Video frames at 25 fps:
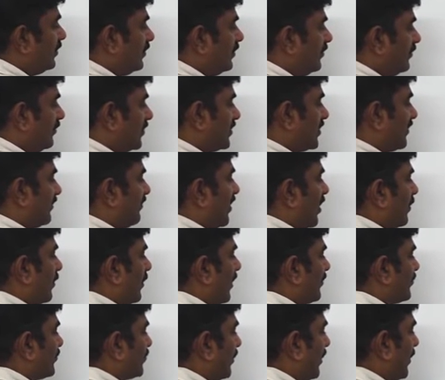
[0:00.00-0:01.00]
What's the formula
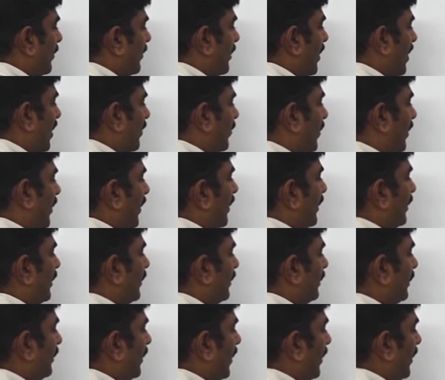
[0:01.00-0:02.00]
of sodium carbonate?
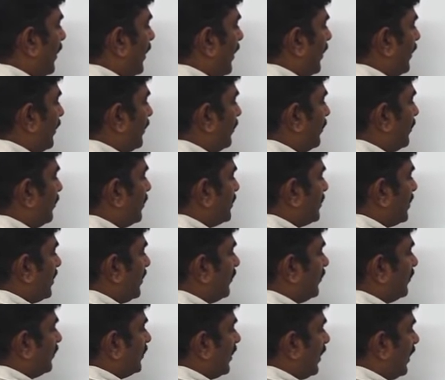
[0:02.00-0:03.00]

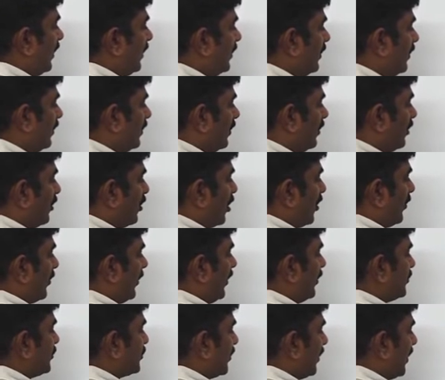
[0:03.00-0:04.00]
Na2CO3. How
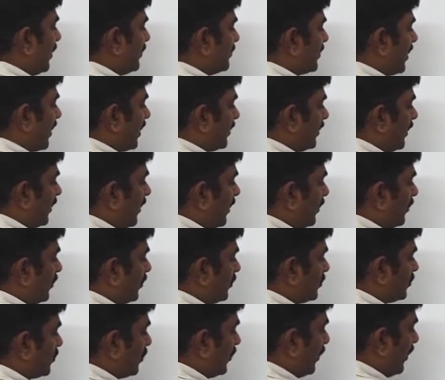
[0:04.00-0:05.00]
many sodiums are there? 2
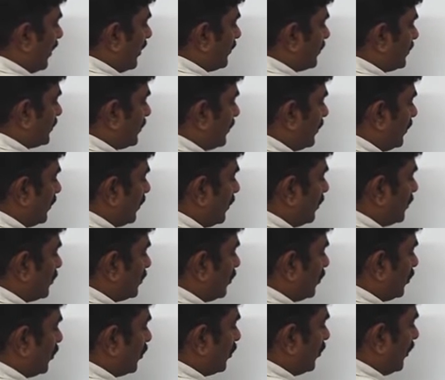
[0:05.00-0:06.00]
sodiums. So 2